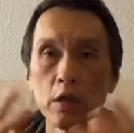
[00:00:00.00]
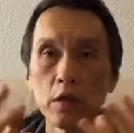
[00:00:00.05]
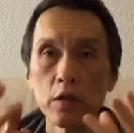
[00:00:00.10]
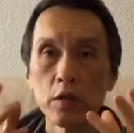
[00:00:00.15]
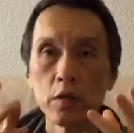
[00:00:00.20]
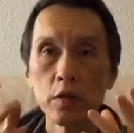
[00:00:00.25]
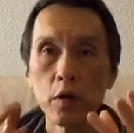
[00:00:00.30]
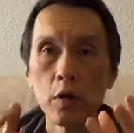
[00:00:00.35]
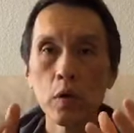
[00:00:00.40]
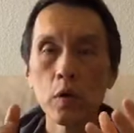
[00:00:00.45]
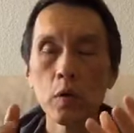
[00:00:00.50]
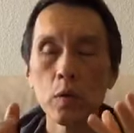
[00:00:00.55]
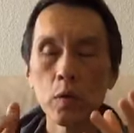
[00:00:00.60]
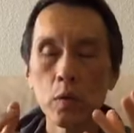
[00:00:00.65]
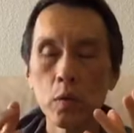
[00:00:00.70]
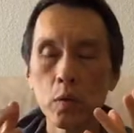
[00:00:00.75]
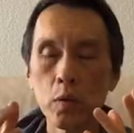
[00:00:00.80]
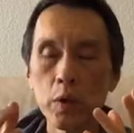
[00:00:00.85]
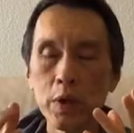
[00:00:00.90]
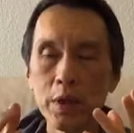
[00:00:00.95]

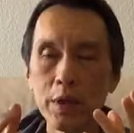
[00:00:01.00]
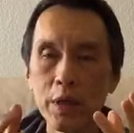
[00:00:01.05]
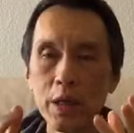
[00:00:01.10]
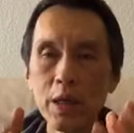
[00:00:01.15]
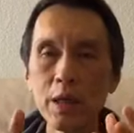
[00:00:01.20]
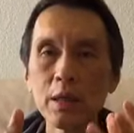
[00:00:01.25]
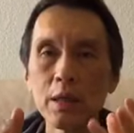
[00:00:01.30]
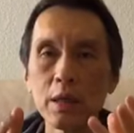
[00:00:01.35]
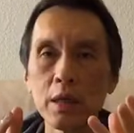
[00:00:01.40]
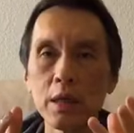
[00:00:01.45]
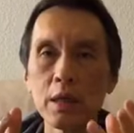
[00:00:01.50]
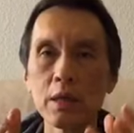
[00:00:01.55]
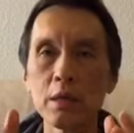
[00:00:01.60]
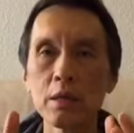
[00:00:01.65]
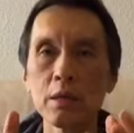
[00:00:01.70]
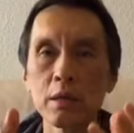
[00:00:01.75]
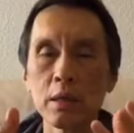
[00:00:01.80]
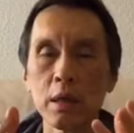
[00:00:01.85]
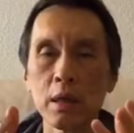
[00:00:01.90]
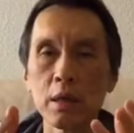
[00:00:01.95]
So we need
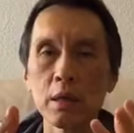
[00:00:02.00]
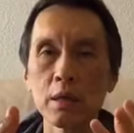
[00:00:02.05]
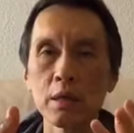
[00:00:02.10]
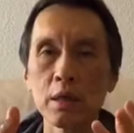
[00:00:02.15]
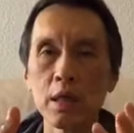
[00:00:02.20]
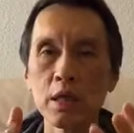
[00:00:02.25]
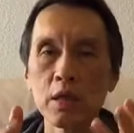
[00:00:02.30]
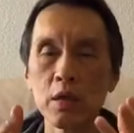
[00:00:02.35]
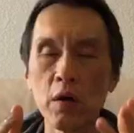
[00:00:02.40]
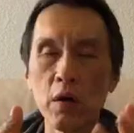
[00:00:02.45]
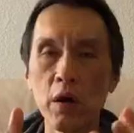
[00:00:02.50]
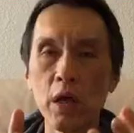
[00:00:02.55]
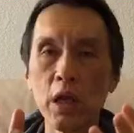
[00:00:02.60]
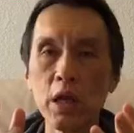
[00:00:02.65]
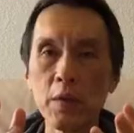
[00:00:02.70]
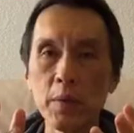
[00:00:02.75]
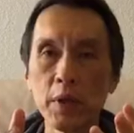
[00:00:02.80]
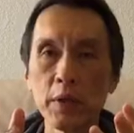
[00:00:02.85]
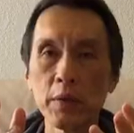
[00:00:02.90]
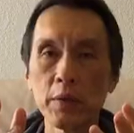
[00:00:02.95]
this 6 core
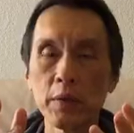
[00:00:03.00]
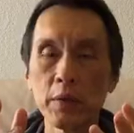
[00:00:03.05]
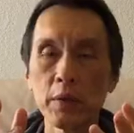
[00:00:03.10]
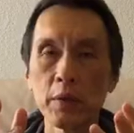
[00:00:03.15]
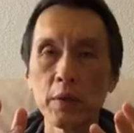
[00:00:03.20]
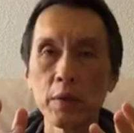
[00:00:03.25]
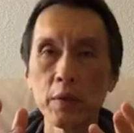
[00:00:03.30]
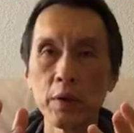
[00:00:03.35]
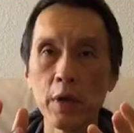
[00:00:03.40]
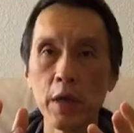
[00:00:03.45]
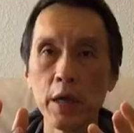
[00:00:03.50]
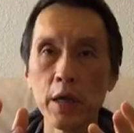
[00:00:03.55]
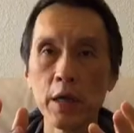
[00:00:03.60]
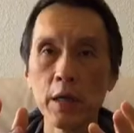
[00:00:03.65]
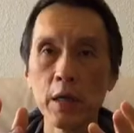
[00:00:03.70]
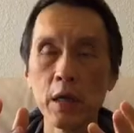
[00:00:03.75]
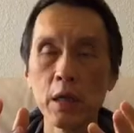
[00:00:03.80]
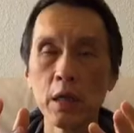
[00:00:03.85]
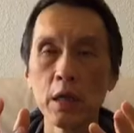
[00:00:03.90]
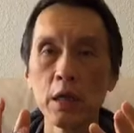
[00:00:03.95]
element,
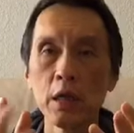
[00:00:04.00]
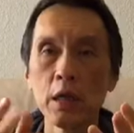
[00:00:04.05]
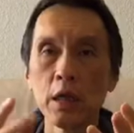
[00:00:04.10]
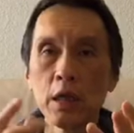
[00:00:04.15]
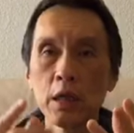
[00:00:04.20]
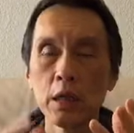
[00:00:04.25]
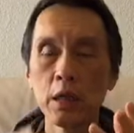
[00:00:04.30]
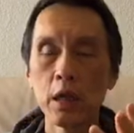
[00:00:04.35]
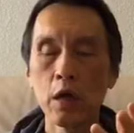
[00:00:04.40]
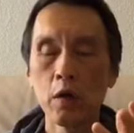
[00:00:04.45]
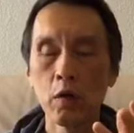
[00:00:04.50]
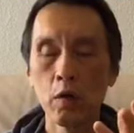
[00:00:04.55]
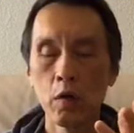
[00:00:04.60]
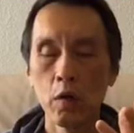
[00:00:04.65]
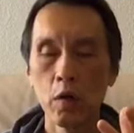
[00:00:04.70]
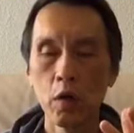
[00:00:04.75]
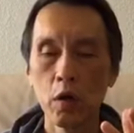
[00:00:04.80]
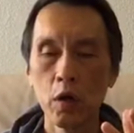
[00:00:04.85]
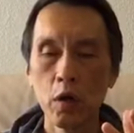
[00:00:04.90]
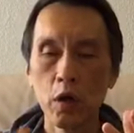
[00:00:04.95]
okay? Now,
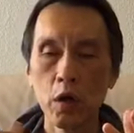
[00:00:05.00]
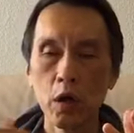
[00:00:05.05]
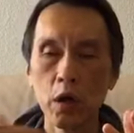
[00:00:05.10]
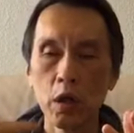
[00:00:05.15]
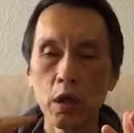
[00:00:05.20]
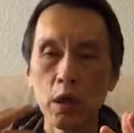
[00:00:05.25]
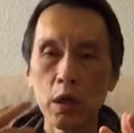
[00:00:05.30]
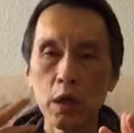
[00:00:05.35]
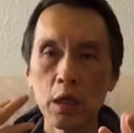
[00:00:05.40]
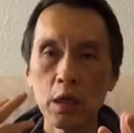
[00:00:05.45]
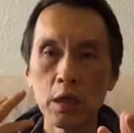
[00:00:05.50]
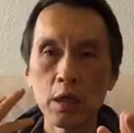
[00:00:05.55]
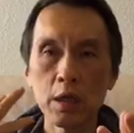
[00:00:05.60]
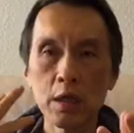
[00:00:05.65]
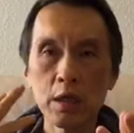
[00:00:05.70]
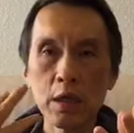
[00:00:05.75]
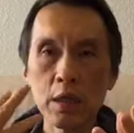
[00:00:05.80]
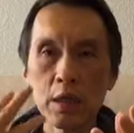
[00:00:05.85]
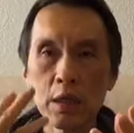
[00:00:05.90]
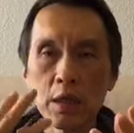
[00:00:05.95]
the
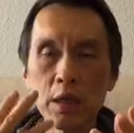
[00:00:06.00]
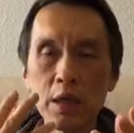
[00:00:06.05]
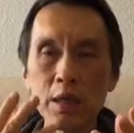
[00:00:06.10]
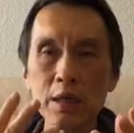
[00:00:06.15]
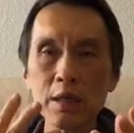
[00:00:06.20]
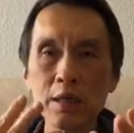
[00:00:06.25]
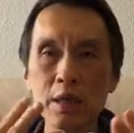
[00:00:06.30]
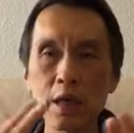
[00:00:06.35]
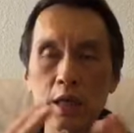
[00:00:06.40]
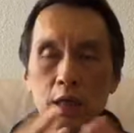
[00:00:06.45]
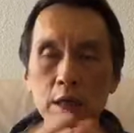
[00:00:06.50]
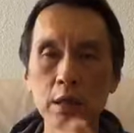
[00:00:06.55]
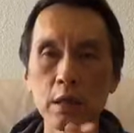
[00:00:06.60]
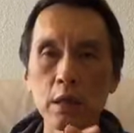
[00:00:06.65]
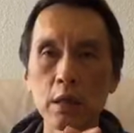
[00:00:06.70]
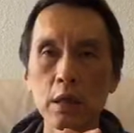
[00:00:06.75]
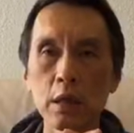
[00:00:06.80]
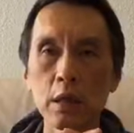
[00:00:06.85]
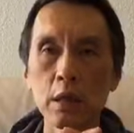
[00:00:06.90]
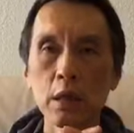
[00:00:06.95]
13th state
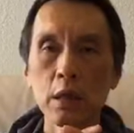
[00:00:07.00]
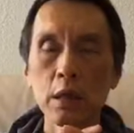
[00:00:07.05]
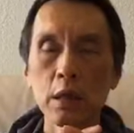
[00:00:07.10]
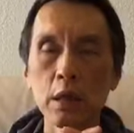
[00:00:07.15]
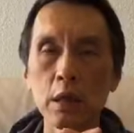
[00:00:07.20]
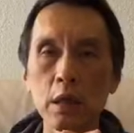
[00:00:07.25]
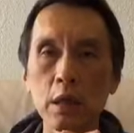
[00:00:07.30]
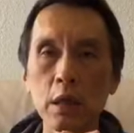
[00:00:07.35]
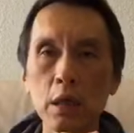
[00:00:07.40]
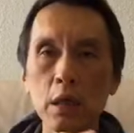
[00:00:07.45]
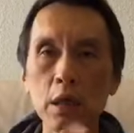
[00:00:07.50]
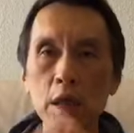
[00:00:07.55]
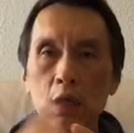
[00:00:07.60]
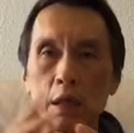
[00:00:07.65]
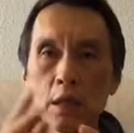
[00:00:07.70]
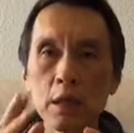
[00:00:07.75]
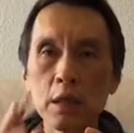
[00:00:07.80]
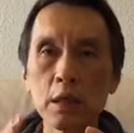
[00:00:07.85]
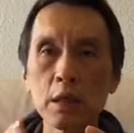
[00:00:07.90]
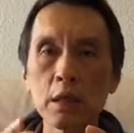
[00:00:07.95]

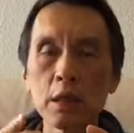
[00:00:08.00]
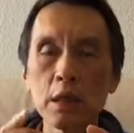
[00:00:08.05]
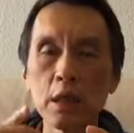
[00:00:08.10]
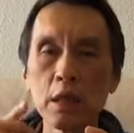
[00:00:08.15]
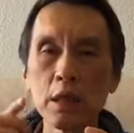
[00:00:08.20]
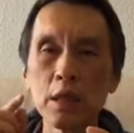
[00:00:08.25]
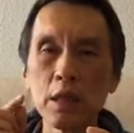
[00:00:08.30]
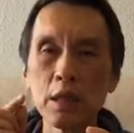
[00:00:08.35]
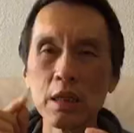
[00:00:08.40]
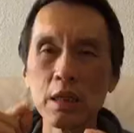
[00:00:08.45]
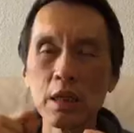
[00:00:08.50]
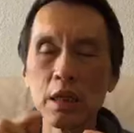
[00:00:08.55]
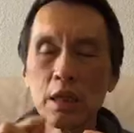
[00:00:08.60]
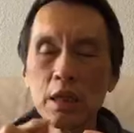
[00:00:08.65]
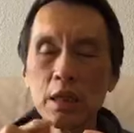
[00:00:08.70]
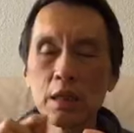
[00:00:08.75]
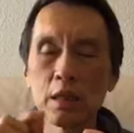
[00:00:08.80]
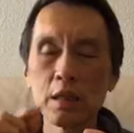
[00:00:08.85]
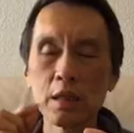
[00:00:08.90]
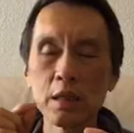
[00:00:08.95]
is the
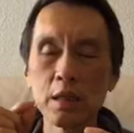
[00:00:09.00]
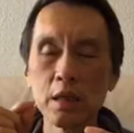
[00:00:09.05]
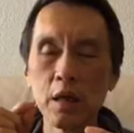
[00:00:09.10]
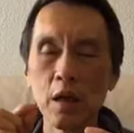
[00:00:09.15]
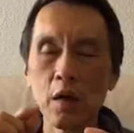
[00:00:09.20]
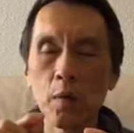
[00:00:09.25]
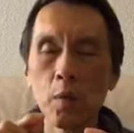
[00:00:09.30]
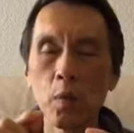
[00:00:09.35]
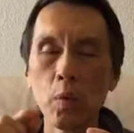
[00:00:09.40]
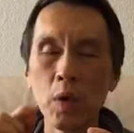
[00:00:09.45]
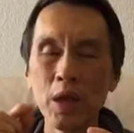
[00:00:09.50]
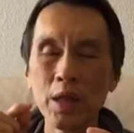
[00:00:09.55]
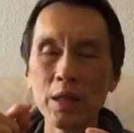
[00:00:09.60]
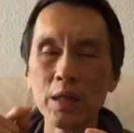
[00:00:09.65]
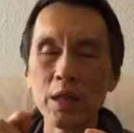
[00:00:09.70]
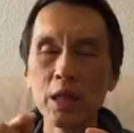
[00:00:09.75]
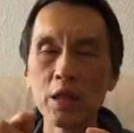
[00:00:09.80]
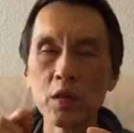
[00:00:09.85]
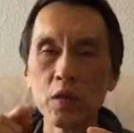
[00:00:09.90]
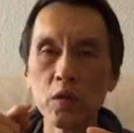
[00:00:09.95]
details of what
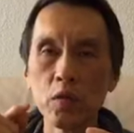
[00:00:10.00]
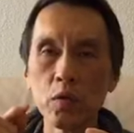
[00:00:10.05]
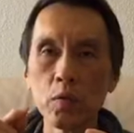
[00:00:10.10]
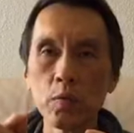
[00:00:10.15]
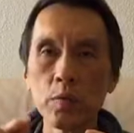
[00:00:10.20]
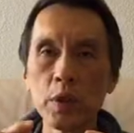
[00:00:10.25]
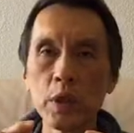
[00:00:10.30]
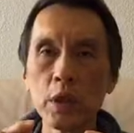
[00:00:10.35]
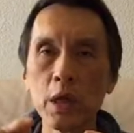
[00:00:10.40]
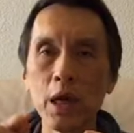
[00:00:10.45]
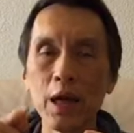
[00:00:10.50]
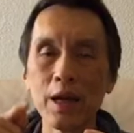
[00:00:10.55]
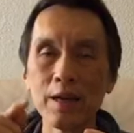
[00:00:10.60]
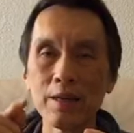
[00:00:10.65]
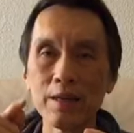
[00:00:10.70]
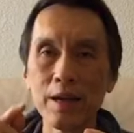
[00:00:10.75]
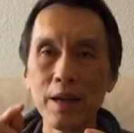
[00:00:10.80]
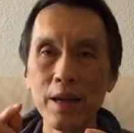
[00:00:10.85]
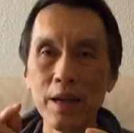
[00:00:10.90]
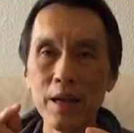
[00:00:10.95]
need to be
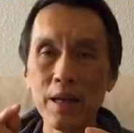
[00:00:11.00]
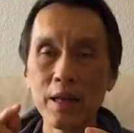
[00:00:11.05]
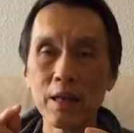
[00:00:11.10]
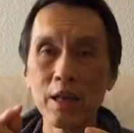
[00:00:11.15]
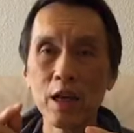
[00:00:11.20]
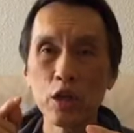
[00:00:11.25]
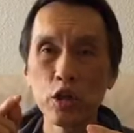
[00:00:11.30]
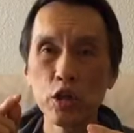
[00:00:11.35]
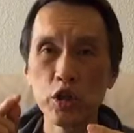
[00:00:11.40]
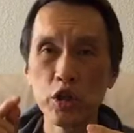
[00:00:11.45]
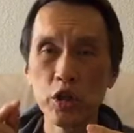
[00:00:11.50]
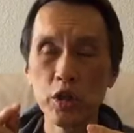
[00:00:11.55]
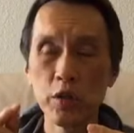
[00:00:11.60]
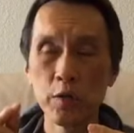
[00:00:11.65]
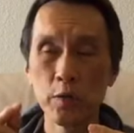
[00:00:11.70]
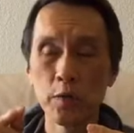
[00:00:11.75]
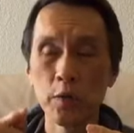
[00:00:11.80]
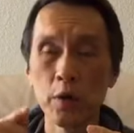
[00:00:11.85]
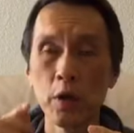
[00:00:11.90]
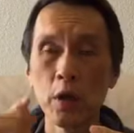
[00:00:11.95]
attained,
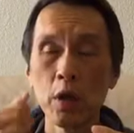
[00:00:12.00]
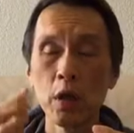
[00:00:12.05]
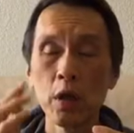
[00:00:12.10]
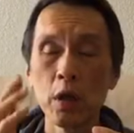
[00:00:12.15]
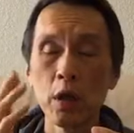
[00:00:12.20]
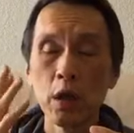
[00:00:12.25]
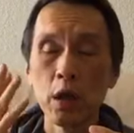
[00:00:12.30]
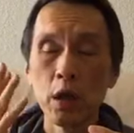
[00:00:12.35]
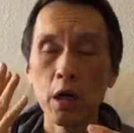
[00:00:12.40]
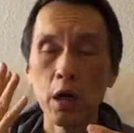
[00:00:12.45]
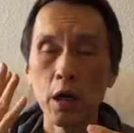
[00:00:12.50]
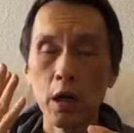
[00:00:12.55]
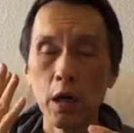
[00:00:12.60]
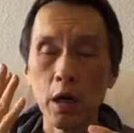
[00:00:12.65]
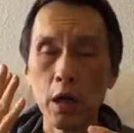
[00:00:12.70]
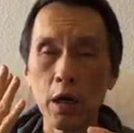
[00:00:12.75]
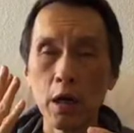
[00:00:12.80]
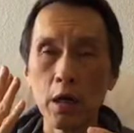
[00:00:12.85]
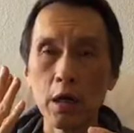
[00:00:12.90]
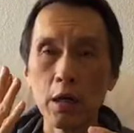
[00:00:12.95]
achieved
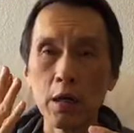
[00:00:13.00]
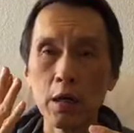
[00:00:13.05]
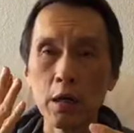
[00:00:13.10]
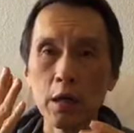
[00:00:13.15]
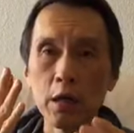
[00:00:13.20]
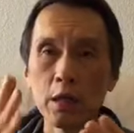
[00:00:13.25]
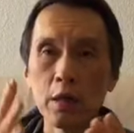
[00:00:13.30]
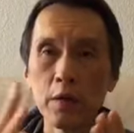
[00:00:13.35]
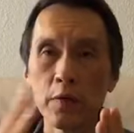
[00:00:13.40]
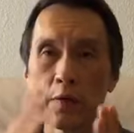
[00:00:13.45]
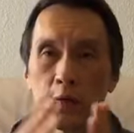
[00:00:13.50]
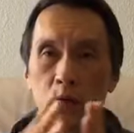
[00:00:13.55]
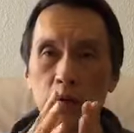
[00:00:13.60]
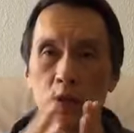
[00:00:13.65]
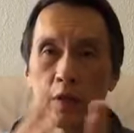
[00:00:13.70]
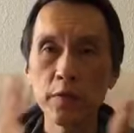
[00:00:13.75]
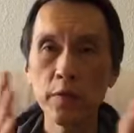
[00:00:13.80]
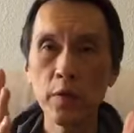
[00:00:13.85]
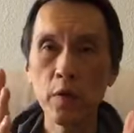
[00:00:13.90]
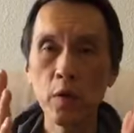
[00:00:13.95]
in the
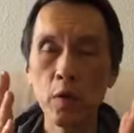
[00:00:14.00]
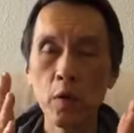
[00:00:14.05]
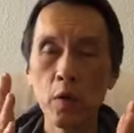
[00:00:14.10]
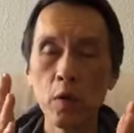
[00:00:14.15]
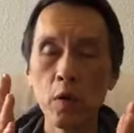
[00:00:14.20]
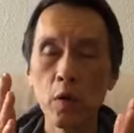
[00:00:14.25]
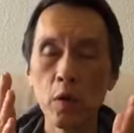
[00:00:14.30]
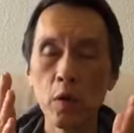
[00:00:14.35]
first 4